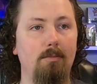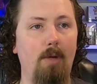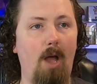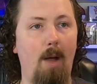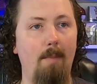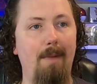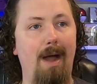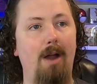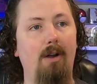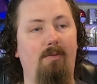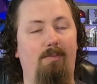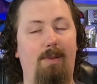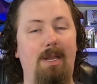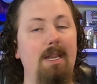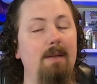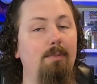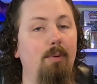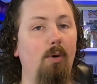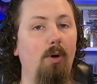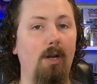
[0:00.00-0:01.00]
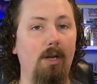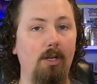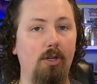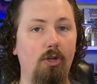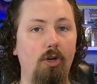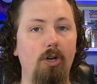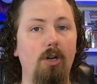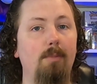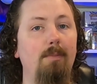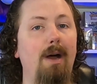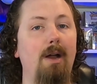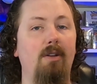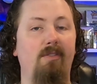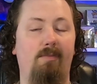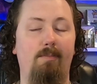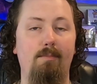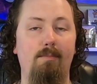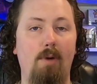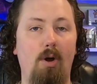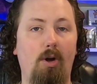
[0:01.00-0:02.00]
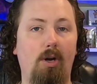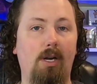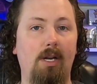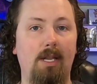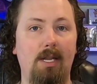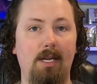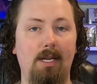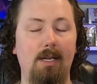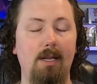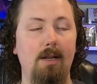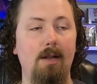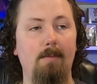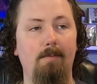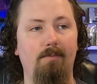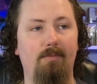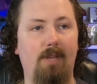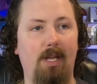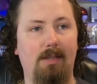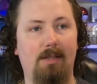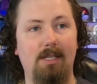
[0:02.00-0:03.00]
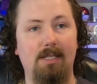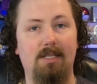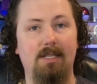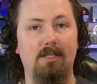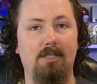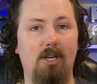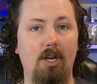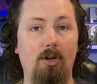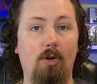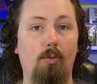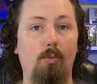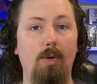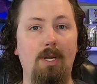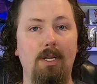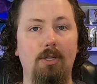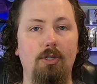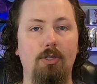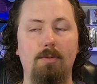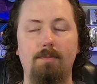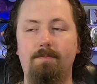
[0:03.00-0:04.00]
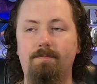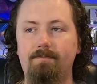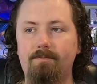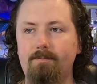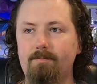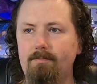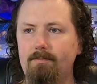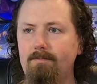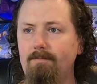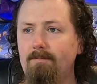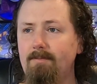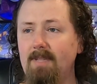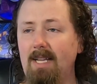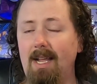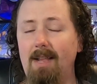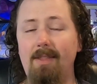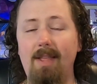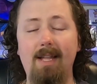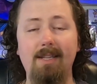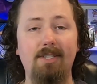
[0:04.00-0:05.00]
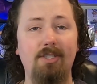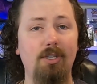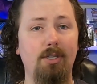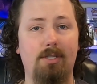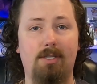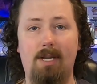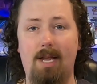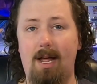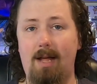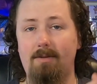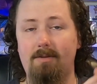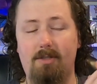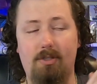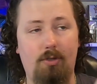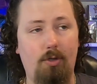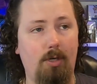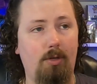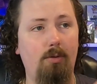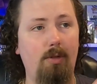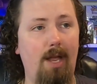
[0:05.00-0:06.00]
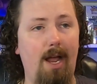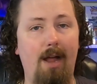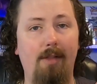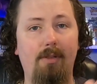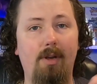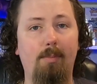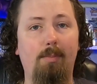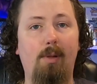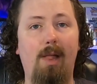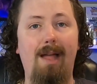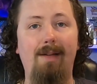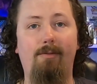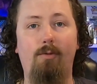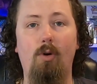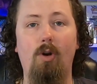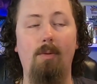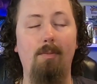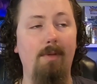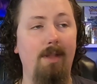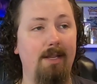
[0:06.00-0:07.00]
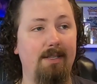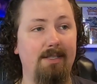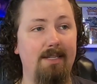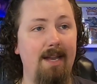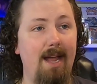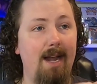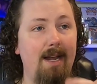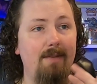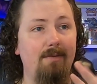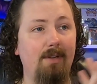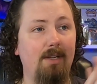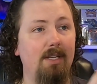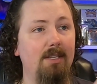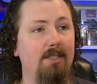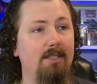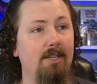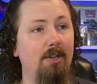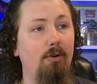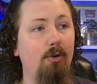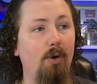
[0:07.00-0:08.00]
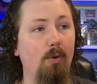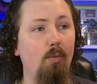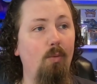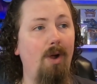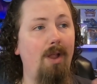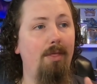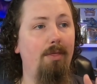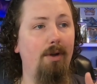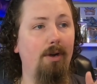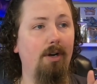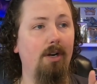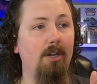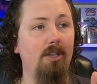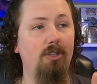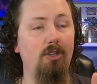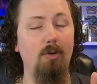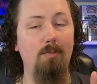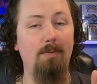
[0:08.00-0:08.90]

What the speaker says: amount of people and a good amount of marketing that this is going to reach. And that's just strictly on their platform. It's not even considering what they're going to do,